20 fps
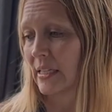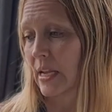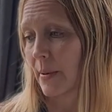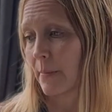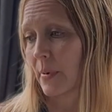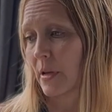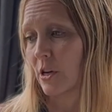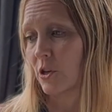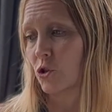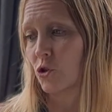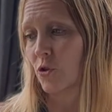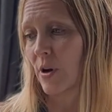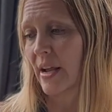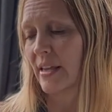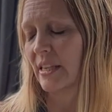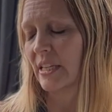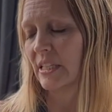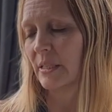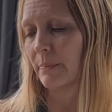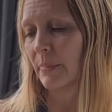I'm gonna try
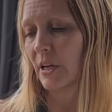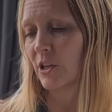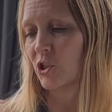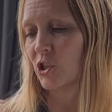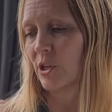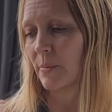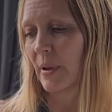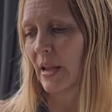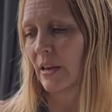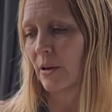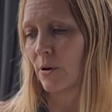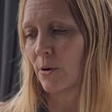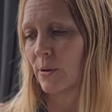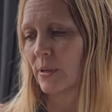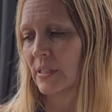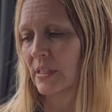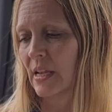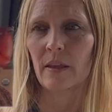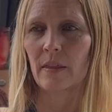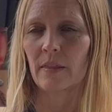these blush
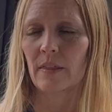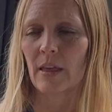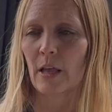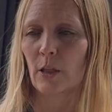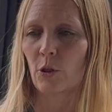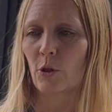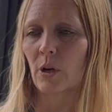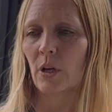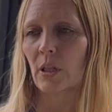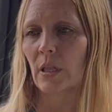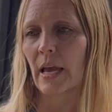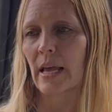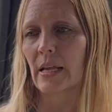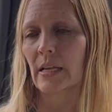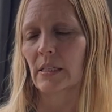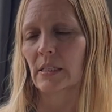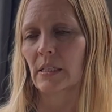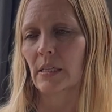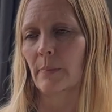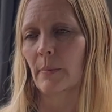tomatoes. They look like a
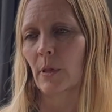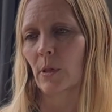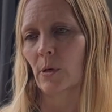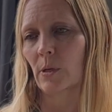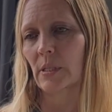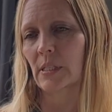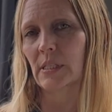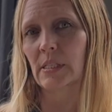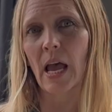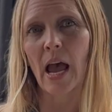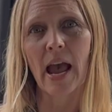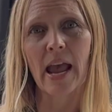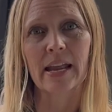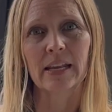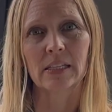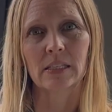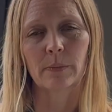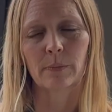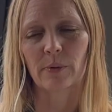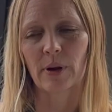similar
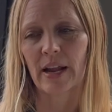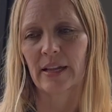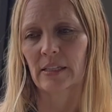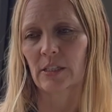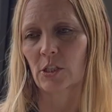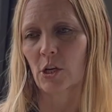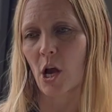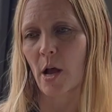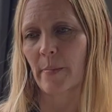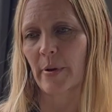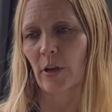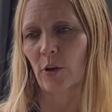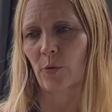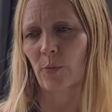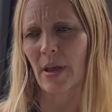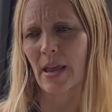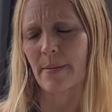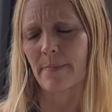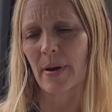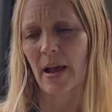size to Brad's Atomic
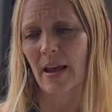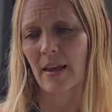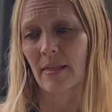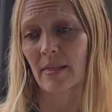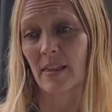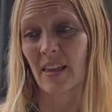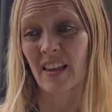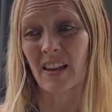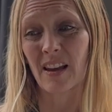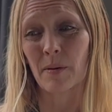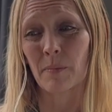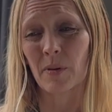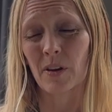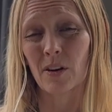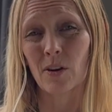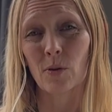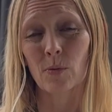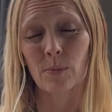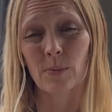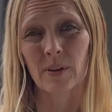Grape. I think I'm
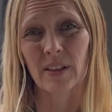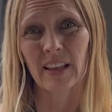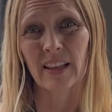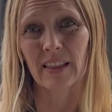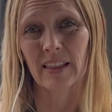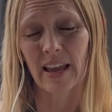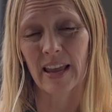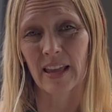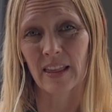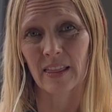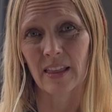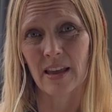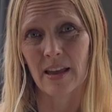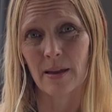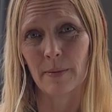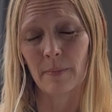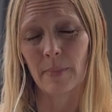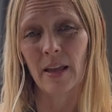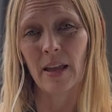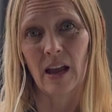gonna really like
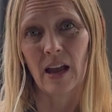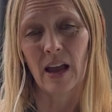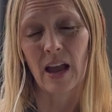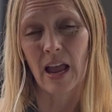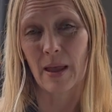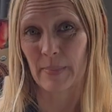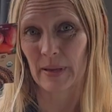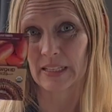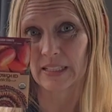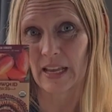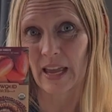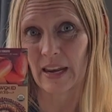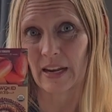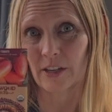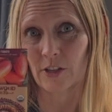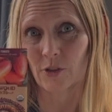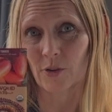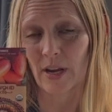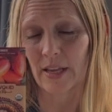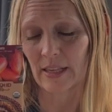them. I'm excited
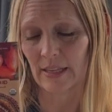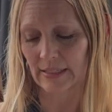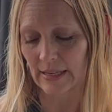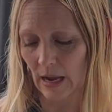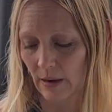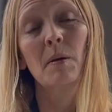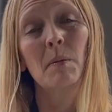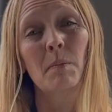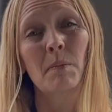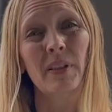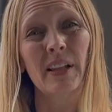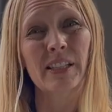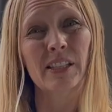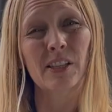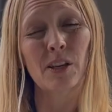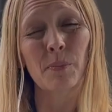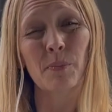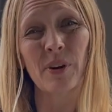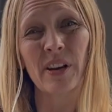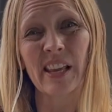to try these out. Plus
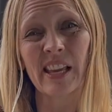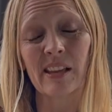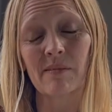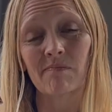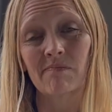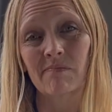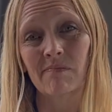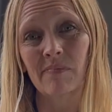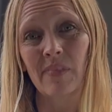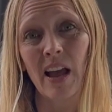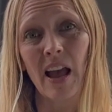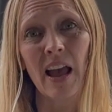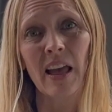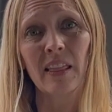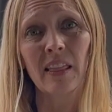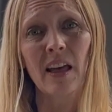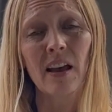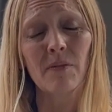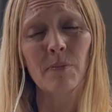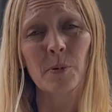they're pretty. I
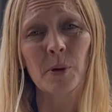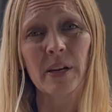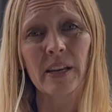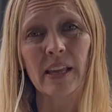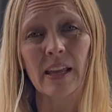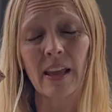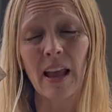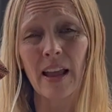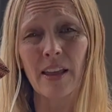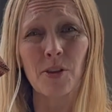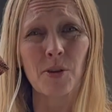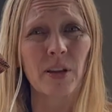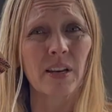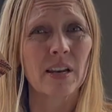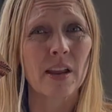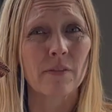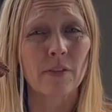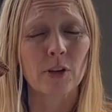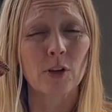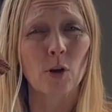love pretty. You can
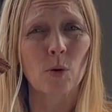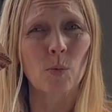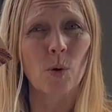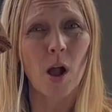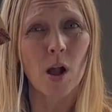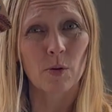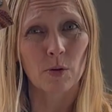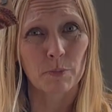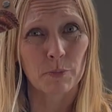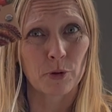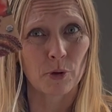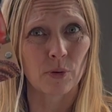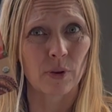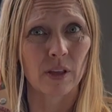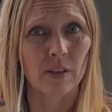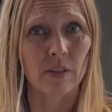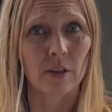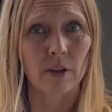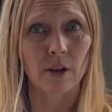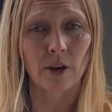never go wrong with beauty
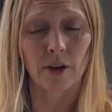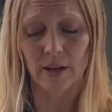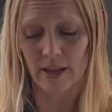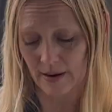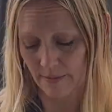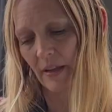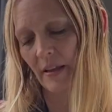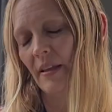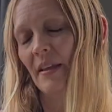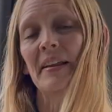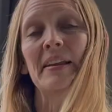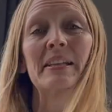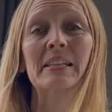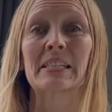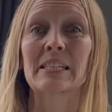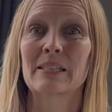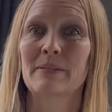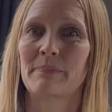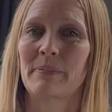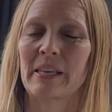in the garden.
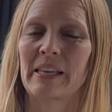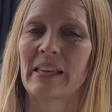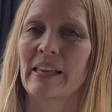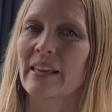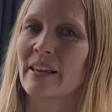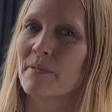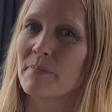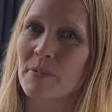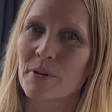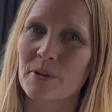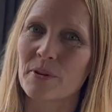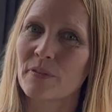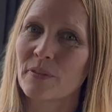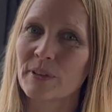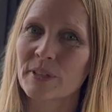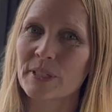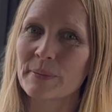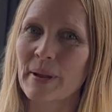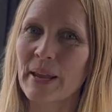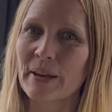Speaking of beautiful
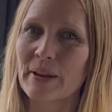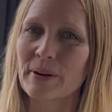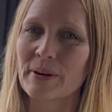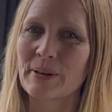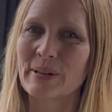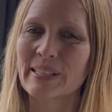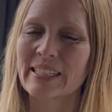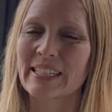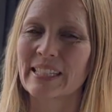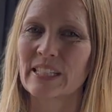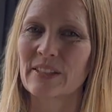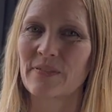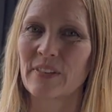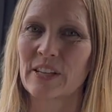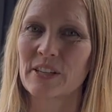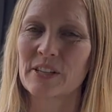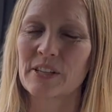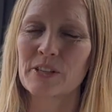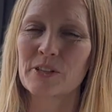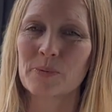tomatoes, this
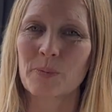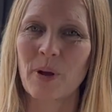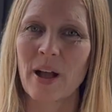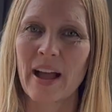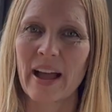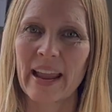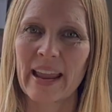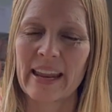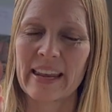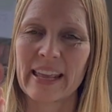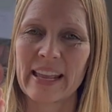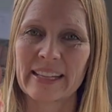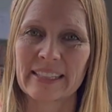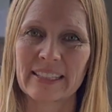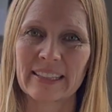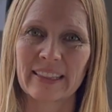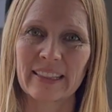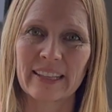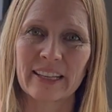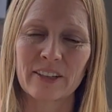vintage wine, it's
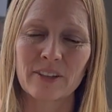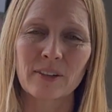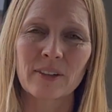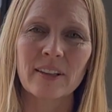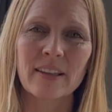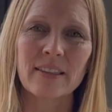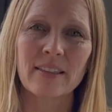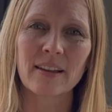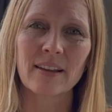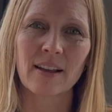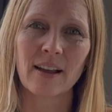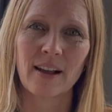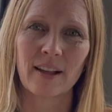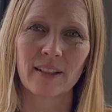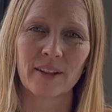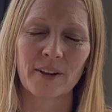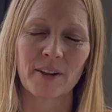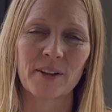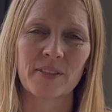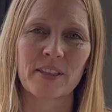literally the
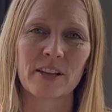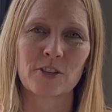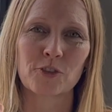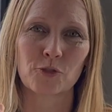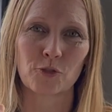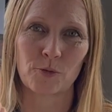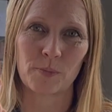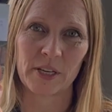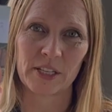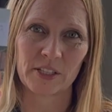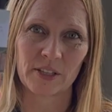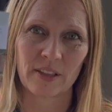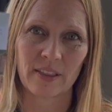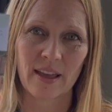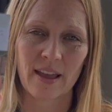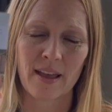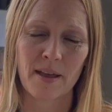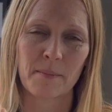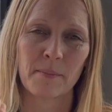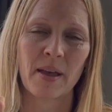color that drew me to
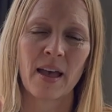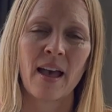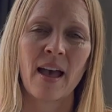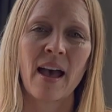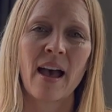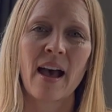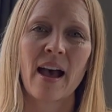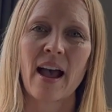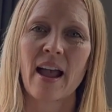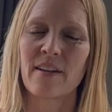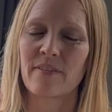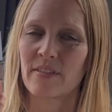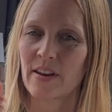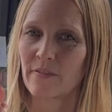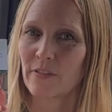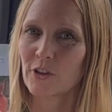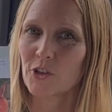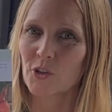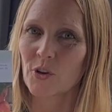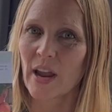them. I've
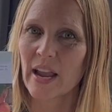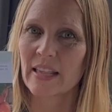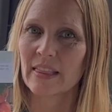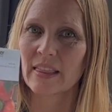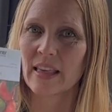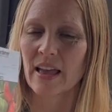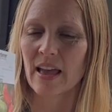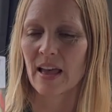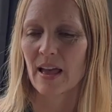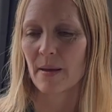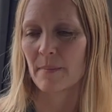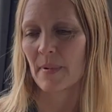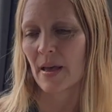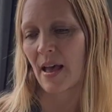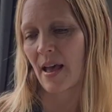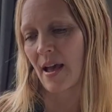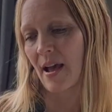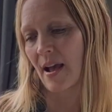never tried them.